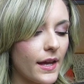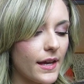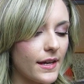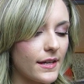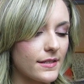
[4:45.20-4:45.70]

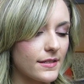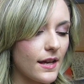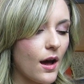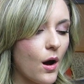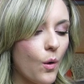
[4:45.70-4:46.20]
is,
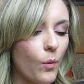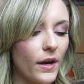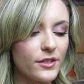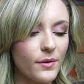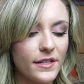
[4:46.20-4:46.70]

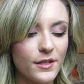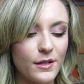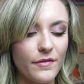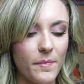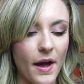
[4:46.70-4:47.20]
what do I
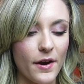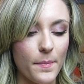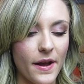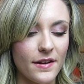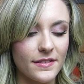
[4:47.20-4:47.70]
do if I'm at her
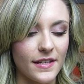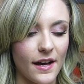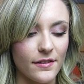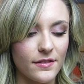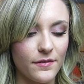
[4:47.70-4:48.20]
parents'
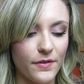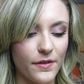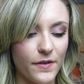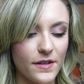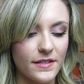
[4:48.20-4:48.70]
house for
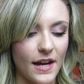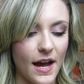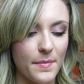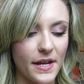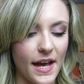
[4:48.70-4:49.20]
the first
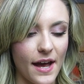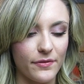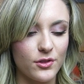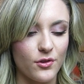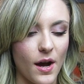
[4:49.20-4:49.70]
time and I
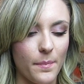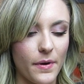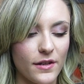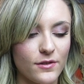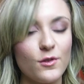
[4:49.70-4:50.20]
have to drop
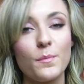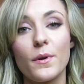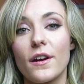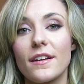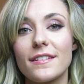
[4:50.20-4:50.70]
a
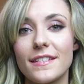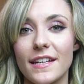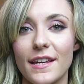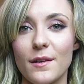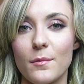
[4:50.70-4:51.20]
super
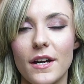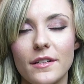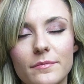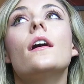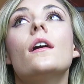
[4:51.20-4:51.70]
stinky
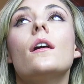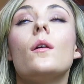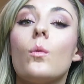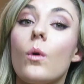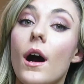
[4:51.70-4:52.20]
one?
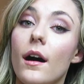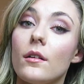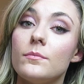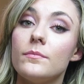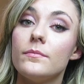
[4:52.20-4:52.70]

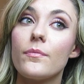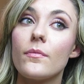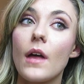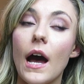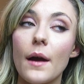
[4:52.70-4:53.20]
Well,
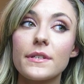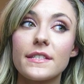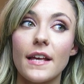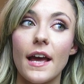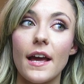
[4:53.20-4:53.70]
I would
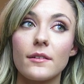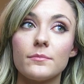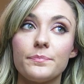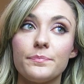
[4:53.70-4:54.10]
say